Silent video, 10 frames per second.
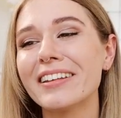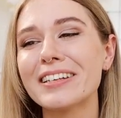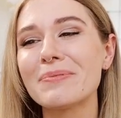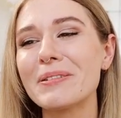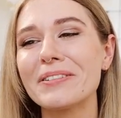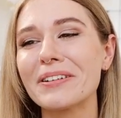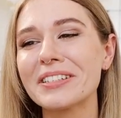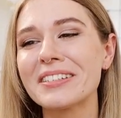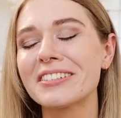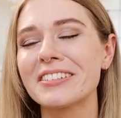let's be real,
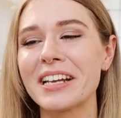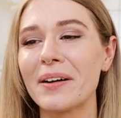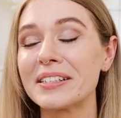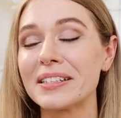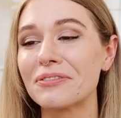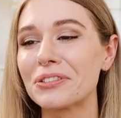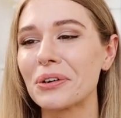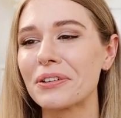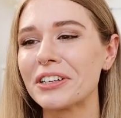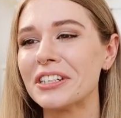this is just how I see
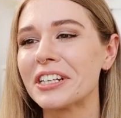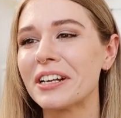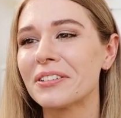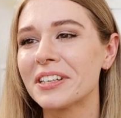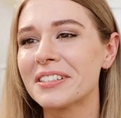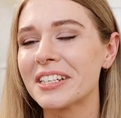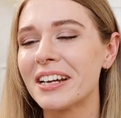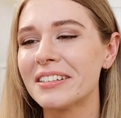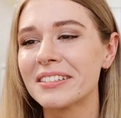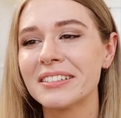photography in general these
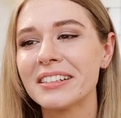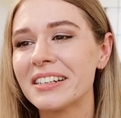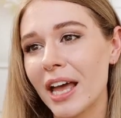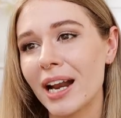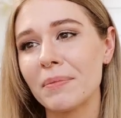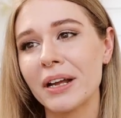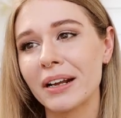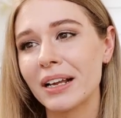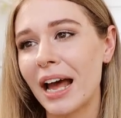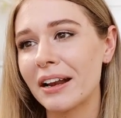days. And I mean, a
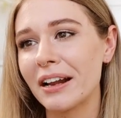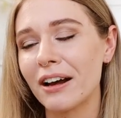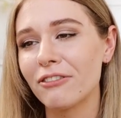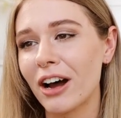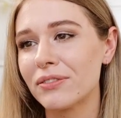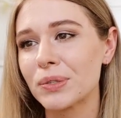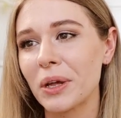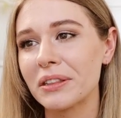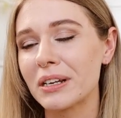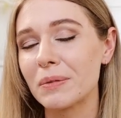Canon R5 is
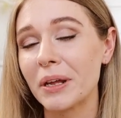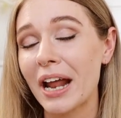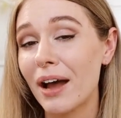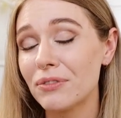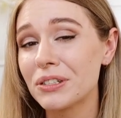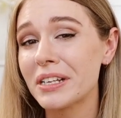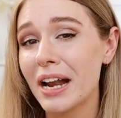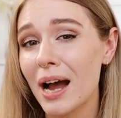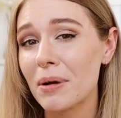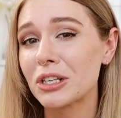one thing, but have you seen
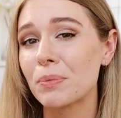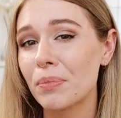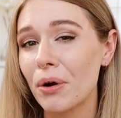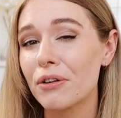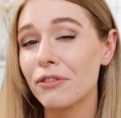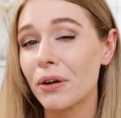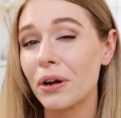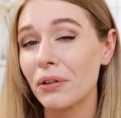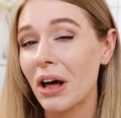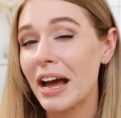how much a pro
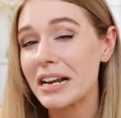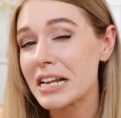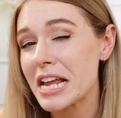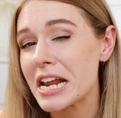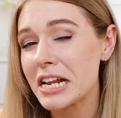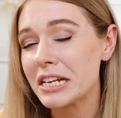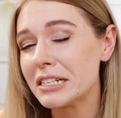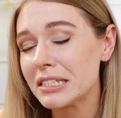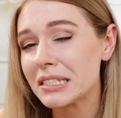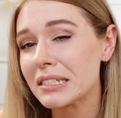photo lighting kit
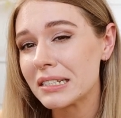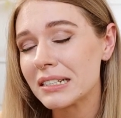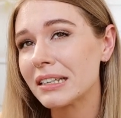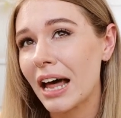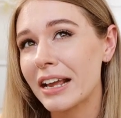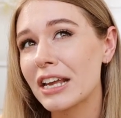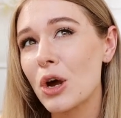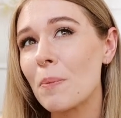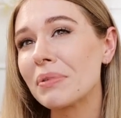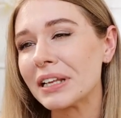is? Like,
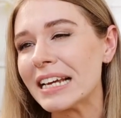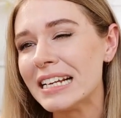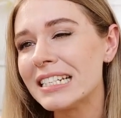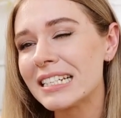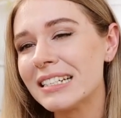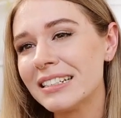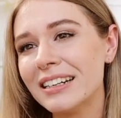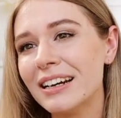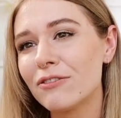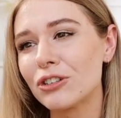complete
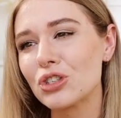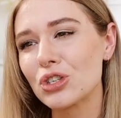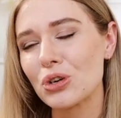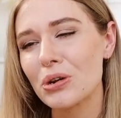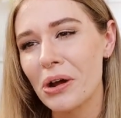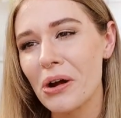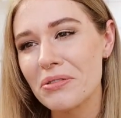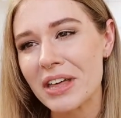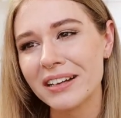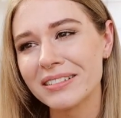for a studio?
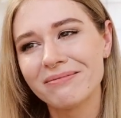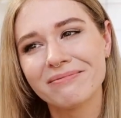That.